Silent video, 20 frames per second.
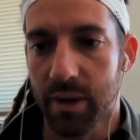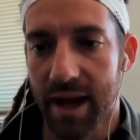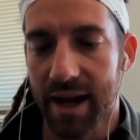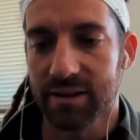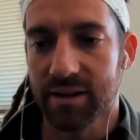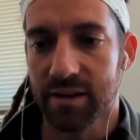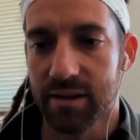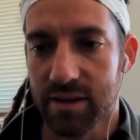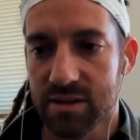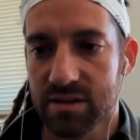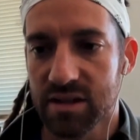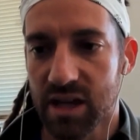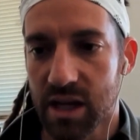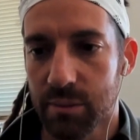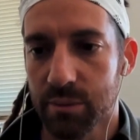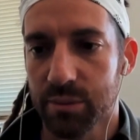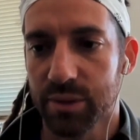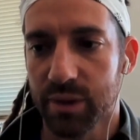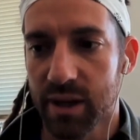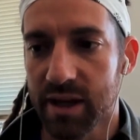to this
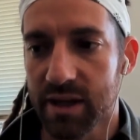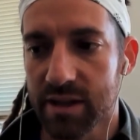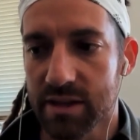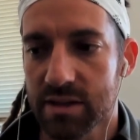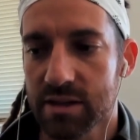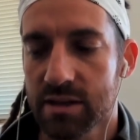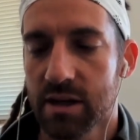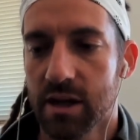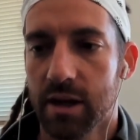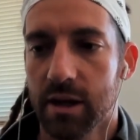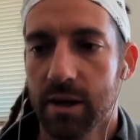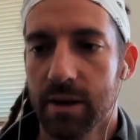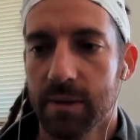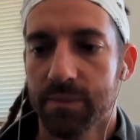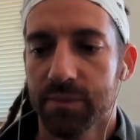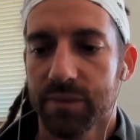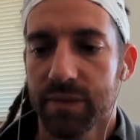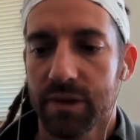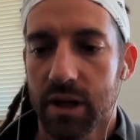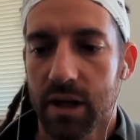same place,
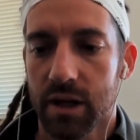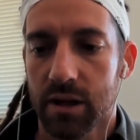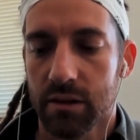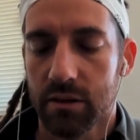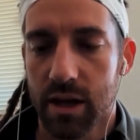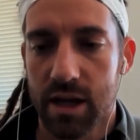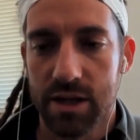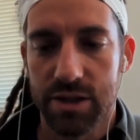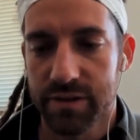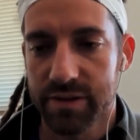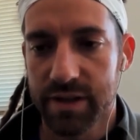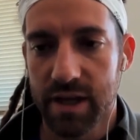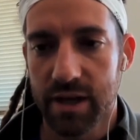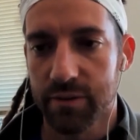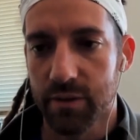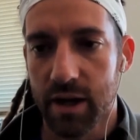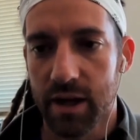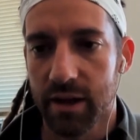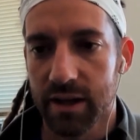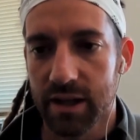and as you said,
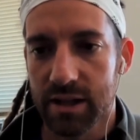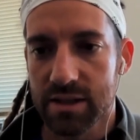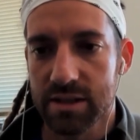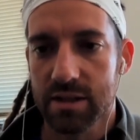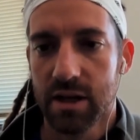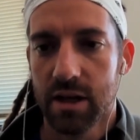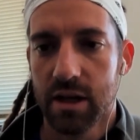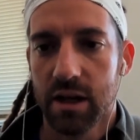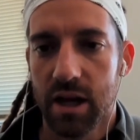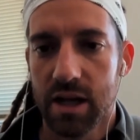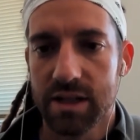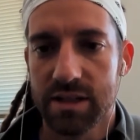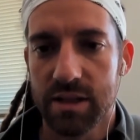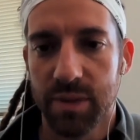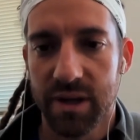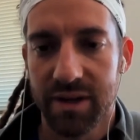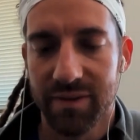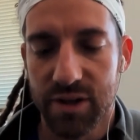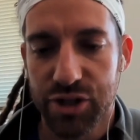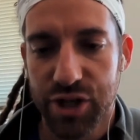right, like it's a
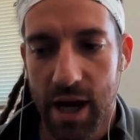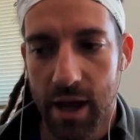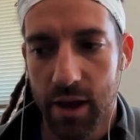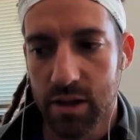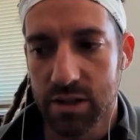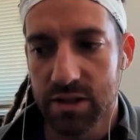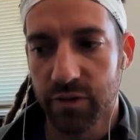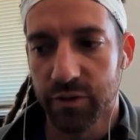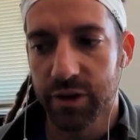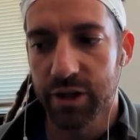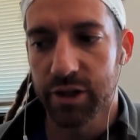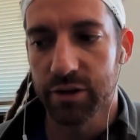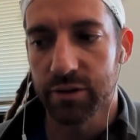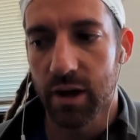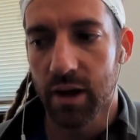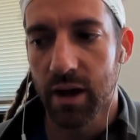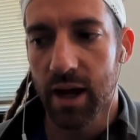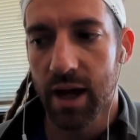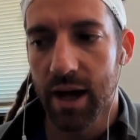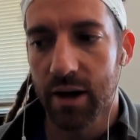bit of a challenge to figure
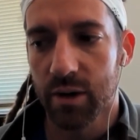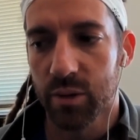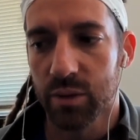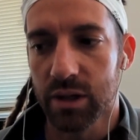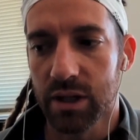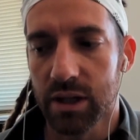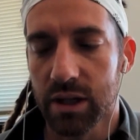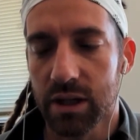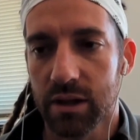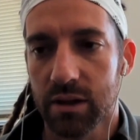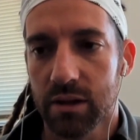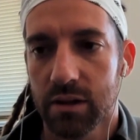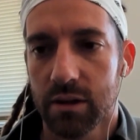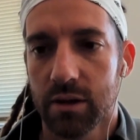out how do we